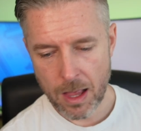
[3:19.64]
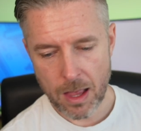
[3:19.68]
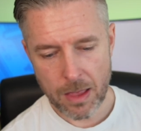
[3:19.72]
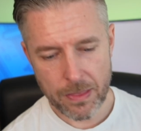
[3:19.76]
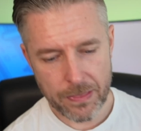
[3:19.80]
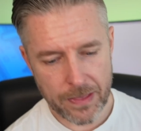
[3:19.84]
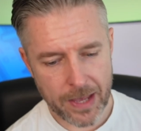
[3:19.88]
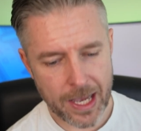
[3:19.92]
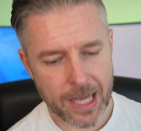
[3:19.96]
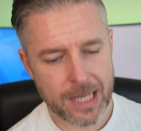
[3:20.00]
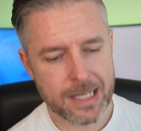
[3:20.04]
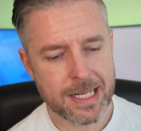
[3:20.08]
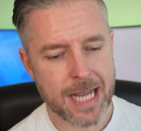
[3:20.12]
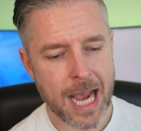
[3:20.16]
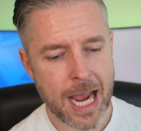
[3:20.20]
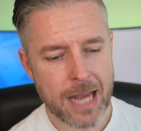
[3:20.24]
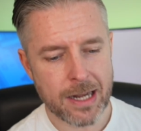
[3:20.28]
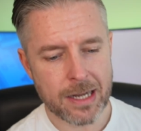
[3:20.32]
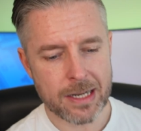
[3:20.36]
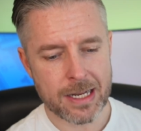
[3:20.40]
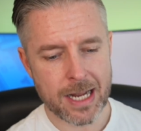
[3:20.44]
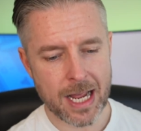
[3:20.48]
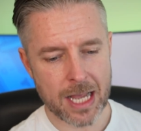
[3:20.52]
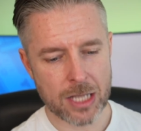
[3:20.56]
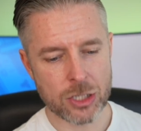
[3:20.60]
their
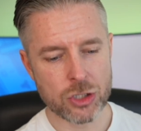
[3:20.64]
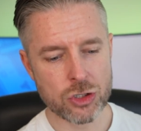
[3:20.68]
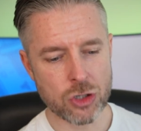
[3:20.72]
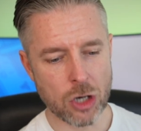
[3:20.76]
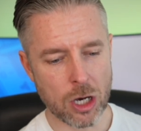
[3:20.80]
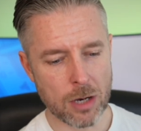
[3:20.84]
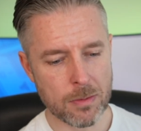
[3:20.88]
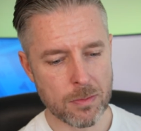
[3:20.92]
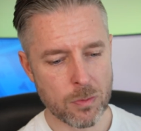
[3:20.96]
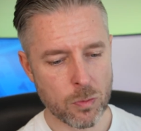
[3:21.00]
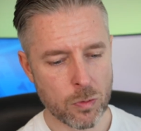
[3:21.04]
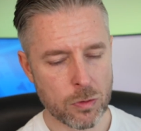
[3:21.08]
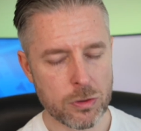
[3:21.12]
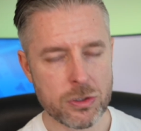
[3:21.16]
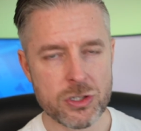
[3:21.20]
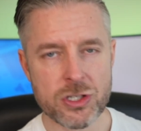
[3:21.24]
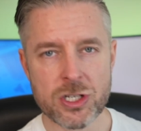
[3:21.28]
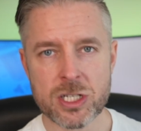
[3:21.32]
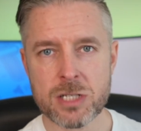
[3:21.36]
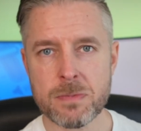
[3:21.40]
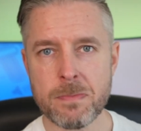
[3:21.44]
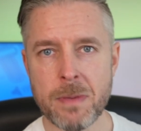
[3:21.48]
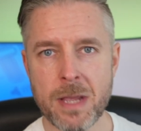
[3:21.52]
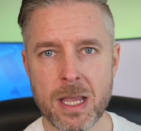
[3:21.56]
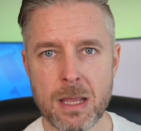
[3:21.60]
day-to-day job would
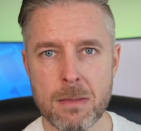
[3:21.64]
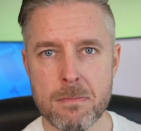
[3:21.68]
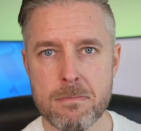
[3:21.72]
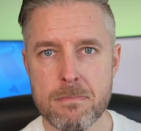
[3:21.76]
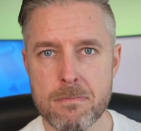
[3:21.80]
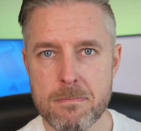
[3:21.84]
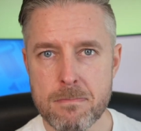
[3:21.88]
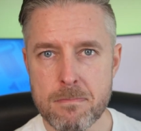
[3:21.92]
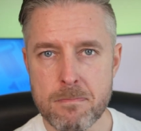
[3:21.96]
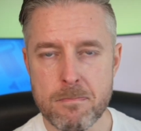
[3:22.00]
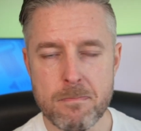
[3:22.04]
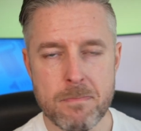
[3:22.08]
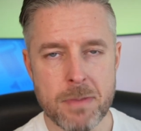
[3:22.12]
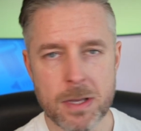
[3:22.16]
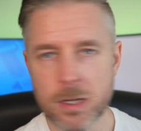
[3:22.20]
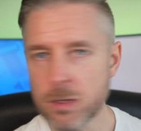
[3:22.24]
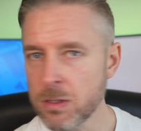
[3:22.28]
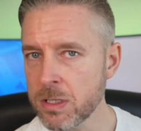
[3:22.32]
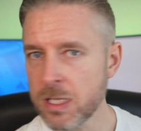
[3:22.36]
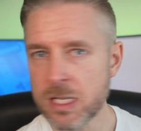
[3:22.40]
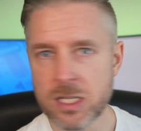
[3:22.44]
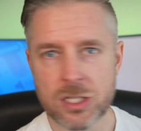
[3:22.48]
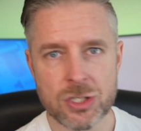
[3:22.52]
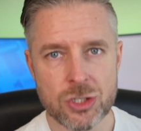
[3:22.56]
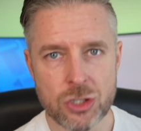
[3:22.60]
just be
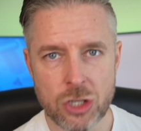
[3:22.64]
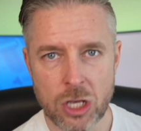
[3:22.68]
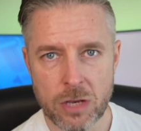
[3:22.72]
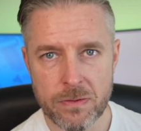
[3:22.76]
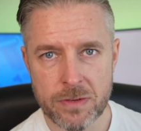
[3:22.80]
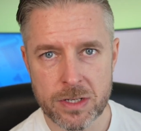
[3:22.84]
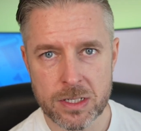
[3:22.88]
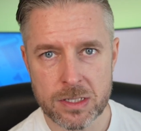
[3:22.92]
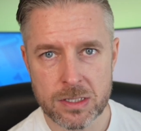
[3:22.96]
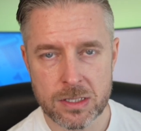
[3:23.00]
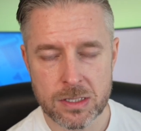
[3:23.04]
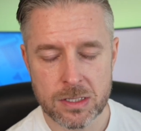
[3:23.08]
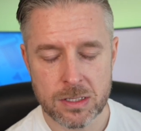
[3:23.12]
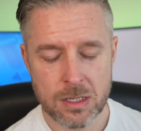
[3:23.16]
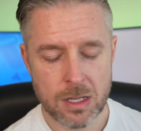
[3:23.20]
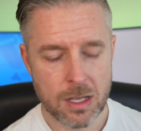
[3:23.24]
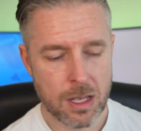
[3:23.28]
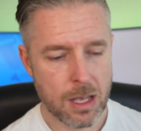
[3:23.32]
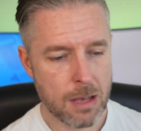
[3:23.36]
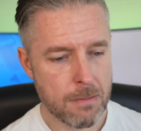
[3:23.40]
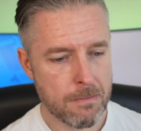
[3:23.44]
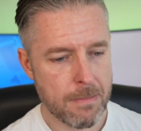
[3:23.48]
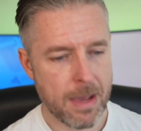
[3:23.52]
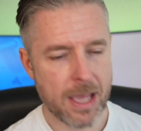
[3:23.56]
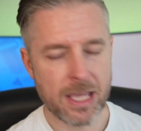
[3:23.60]
building servers,
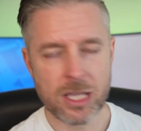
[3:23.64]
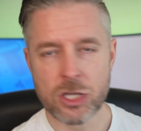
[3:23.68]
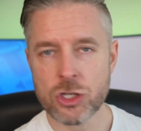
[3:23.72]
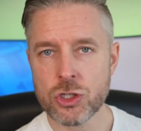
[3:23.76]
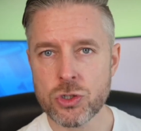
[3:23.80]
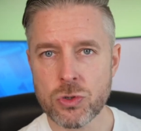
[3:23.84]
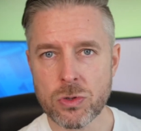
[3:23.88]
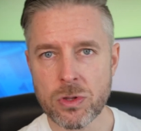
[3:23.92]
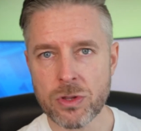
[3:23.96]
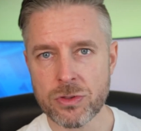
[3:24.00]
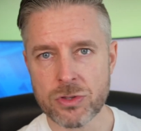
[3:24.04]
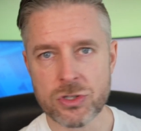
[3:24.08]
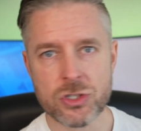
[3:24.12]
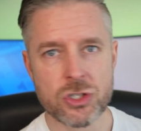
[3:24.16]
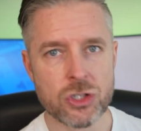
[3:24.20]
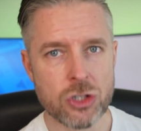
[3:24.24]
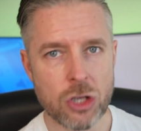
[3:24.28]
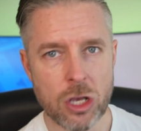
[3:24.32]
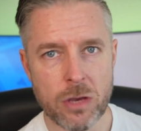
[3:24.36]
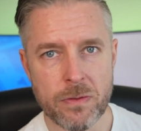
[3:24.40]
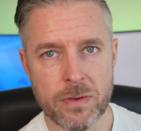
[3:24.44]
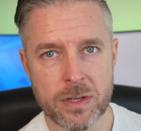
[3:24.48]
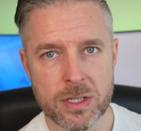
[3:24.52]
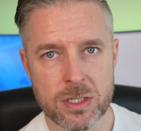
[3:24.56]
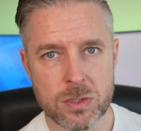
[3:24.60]
making sure that the
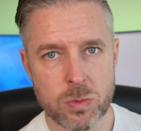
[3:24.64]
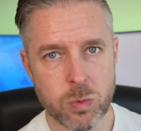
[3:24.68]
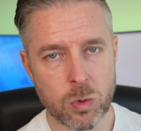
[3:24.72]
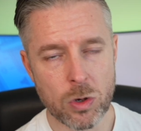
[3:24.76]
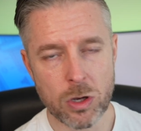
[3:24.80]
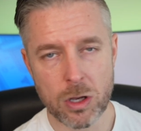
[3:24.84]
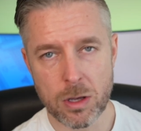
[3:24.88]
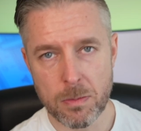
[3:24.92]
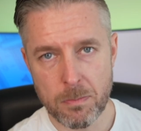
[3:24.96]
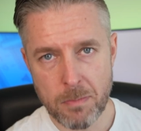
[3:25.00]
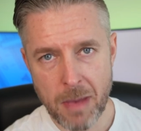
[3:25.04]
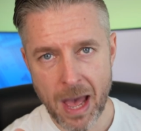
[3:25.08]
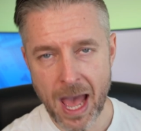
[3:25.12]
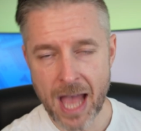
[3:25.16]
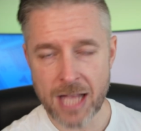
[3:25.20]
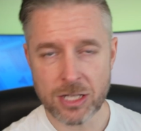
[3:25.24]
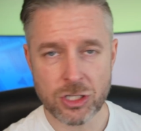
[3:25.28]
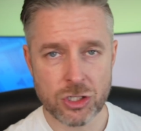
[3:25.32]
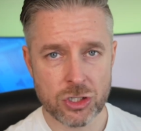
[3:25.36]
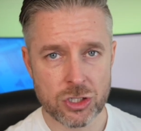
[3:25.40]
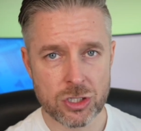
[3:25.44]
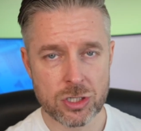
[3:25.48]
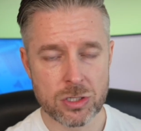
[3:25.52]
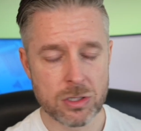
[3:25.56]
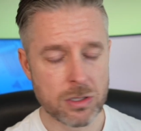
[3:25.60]
servers were
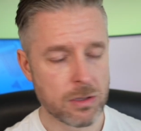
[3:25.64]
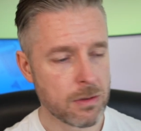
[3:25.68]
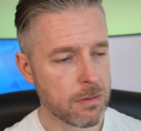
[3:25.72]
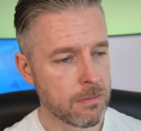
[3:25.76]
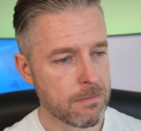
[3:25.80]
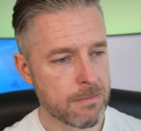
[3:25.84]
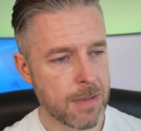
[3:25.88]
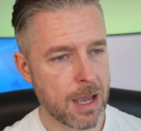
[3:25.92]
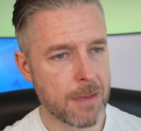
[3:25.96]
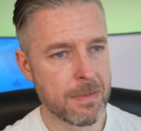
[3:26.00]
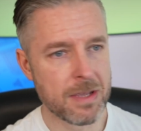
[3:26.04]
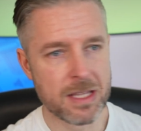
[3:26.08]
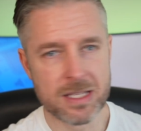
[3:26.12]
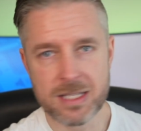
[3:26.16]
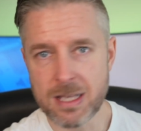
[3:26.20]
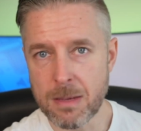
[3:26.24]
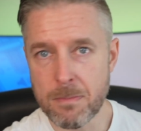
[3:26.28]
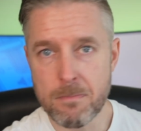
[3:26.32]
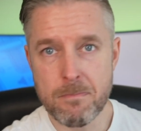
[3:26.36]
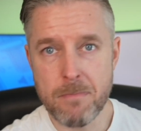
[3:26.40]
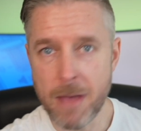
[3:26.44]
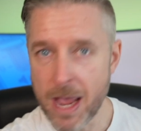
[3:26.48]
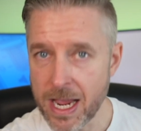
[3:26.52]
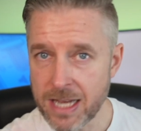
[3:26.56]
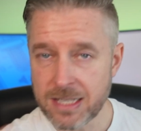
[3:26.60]
patched, maybe
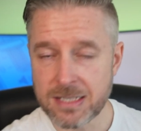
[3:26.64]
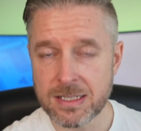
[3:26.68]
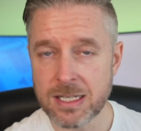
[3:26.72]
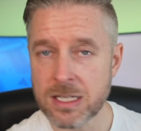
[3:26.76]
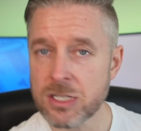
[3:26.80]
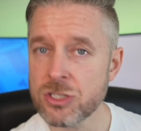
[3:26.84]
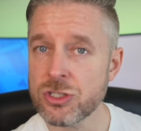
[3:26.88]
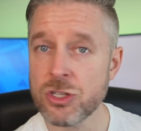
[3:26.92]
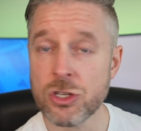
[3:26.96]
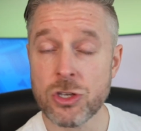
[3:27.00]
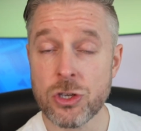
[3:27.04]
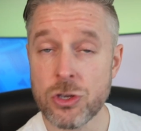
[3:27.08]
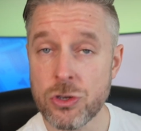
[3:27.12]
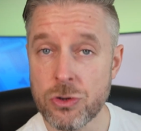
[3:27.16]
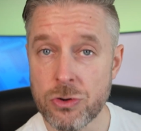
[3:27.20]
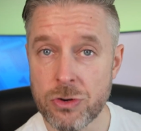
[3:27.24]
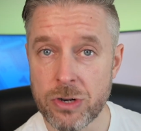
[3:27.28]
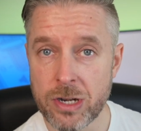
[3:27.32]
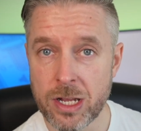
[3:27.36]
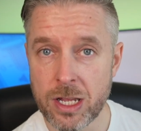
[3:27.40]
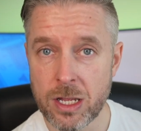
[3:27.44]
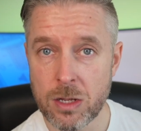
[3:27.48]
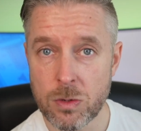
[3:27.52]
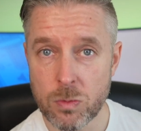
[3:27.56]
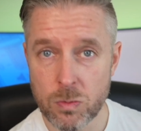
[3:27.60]
some basic
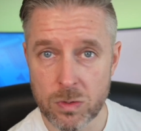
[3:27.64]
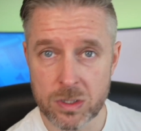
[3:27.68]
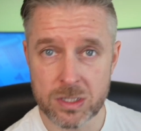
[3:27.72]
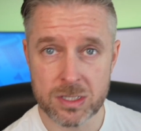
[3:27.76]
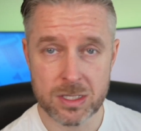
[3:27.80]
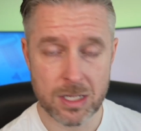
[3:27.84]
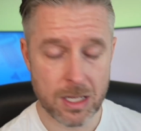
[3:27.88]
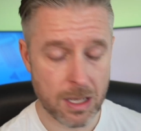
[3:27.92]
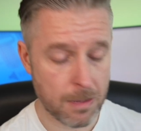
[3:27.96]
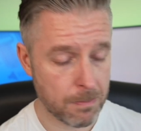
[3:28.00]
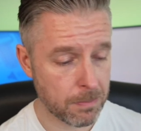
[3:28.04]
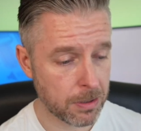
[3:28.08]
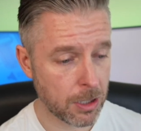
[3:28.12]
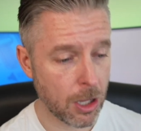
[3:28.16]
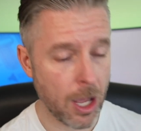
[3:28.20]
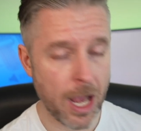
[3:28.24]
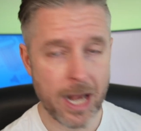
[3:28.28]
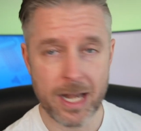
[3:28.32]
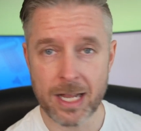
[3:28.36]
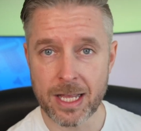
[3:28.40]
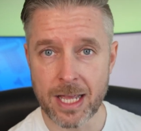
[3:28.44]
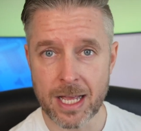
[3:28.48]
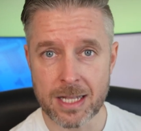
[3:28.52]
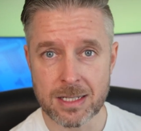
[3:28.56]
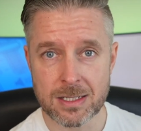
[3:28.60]
security was
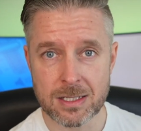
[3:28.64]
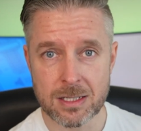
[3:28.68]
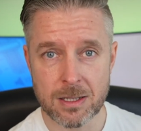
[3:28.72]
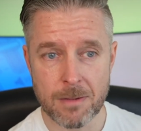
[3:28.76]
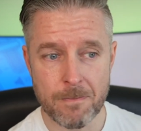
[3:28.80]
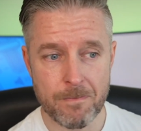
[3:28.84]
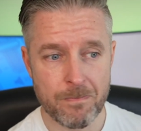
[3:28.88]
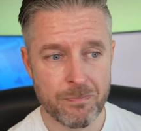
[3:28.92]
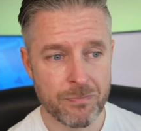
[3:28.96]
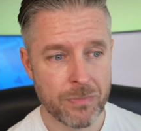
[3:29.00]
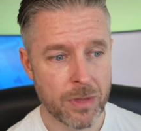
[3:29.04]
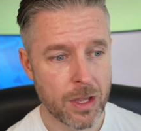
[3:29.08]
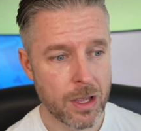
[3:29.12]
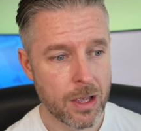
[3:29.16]
applied against them,